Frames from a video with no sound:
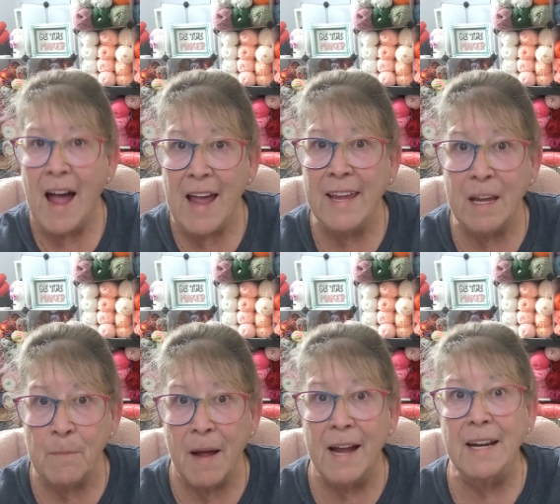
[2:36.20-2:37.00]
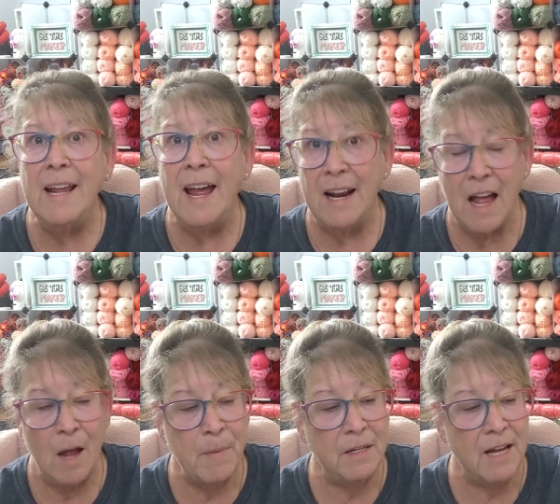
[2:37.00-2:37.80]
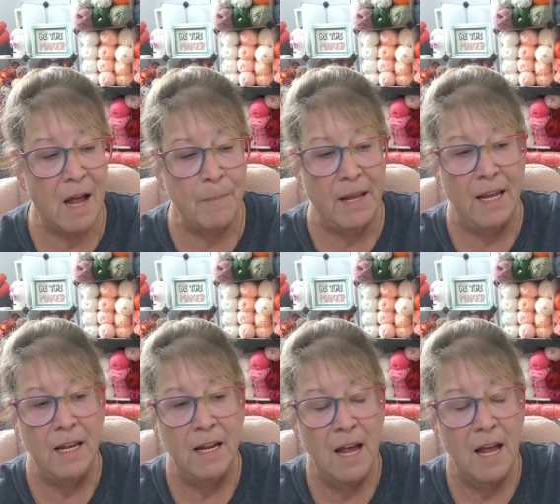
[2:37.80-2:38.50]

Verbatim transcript: I get mine at Hobby Lobby.